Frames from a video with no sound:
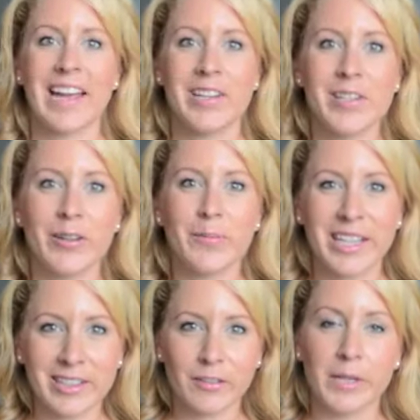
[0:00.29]
YouTube,
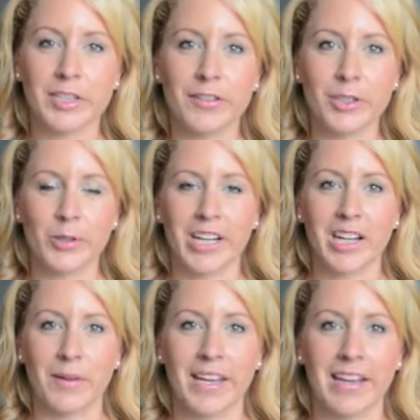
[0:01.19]
thanks so much for
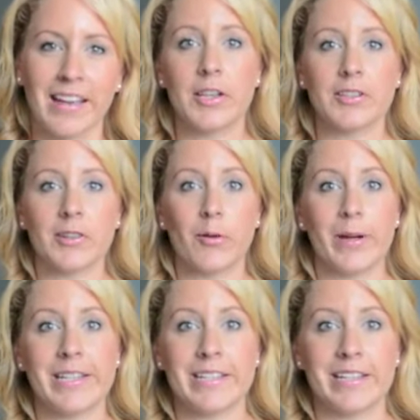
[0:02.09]
joining me. So
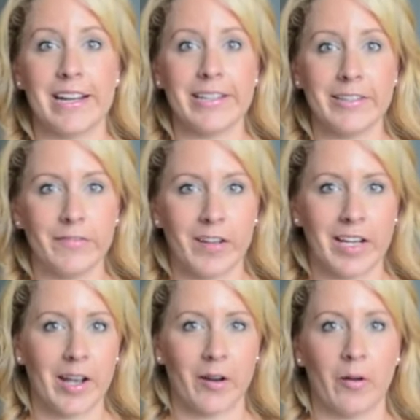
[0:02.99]
in today's
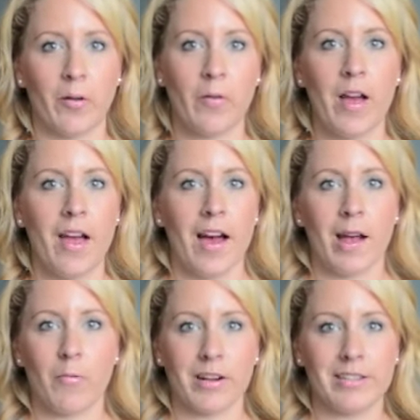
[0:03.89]
video,
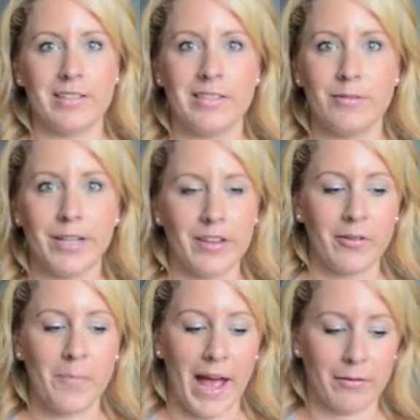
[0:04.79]
I wanted to do another
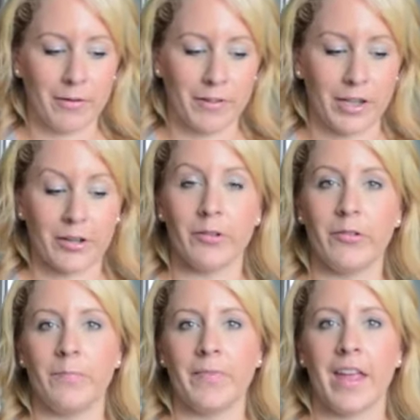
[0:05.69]
bag review,
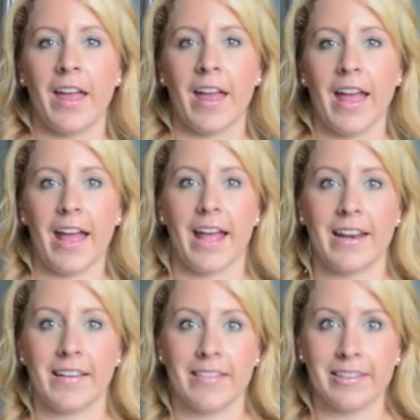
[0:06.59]
and
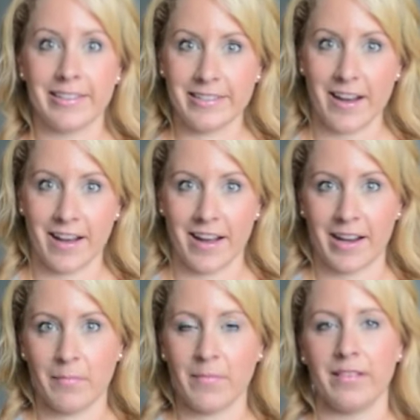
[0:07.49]
this
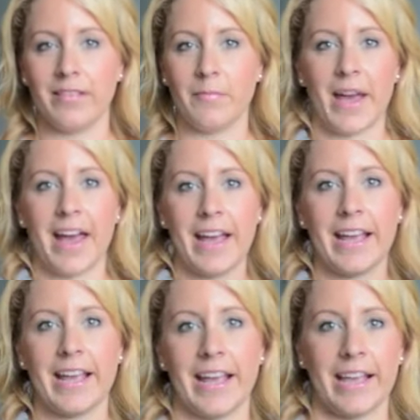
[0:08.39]
time the bag
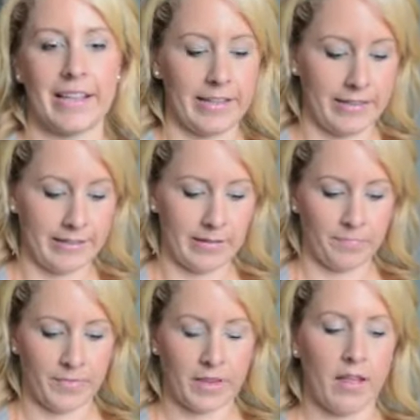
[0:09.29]
is
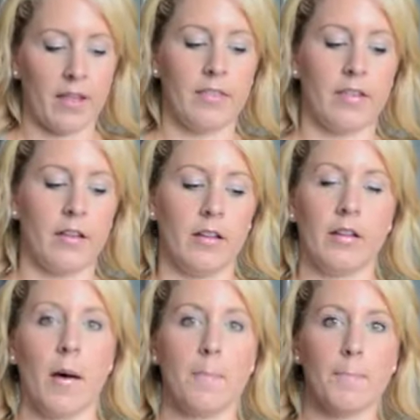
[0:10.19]

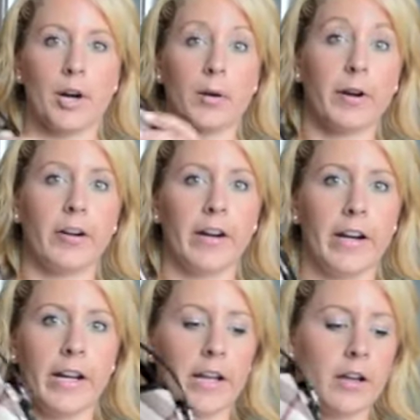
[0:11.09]
the
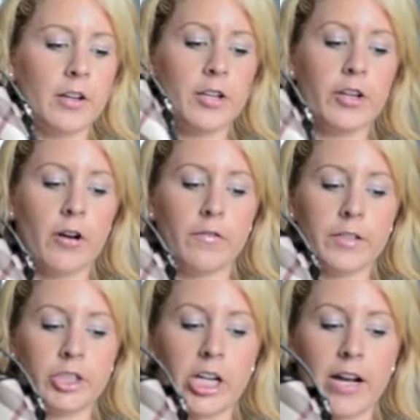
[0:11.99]
Burberry
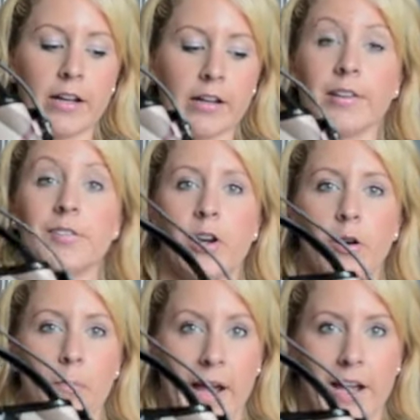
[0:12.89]
Check
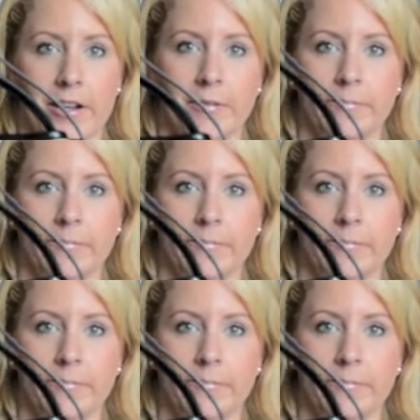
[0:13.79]
tote bag.